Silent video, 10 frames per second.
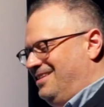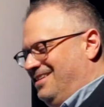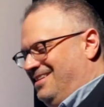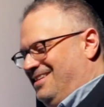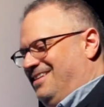
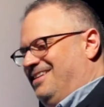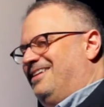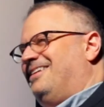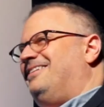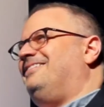
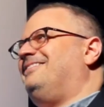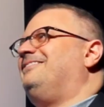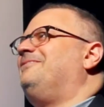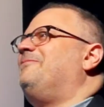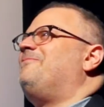
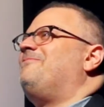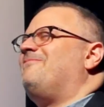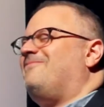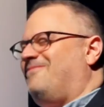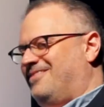Nothing is said.